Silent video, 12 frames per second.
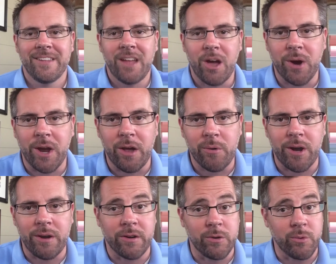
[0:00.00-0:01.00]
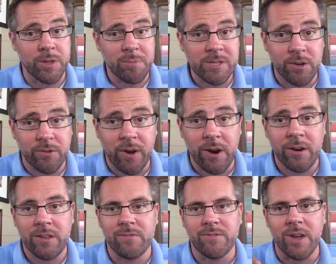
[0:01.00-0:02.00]
All right. Are you with me so
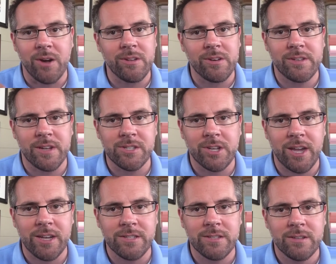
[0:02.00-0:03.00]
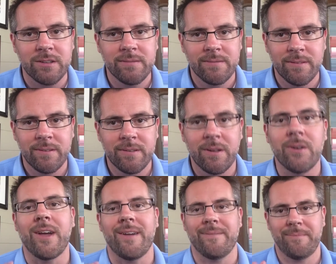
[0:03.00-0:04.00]
far? You've downloaded TouchCast?
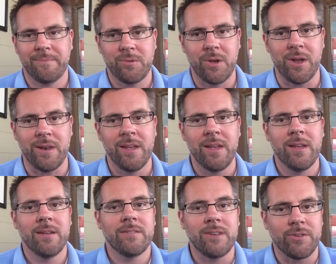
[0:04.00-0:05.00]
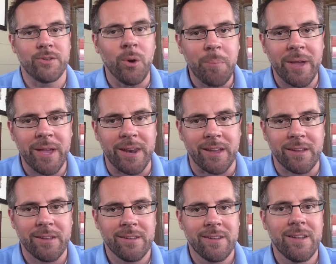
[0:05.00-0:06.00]
Okay, good. Now don't panic.
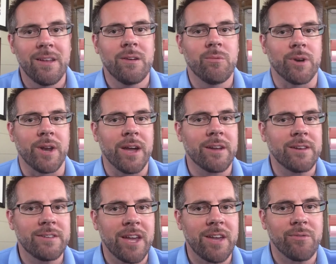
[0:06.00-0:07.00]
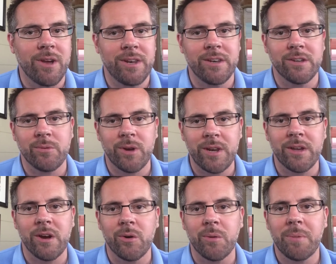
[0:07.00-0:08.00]
We're not going to dive right into creating
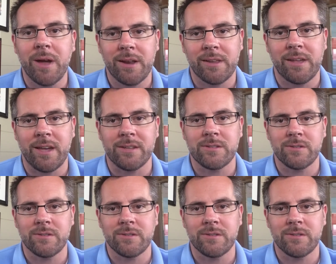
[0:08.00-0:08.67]
our own podcast.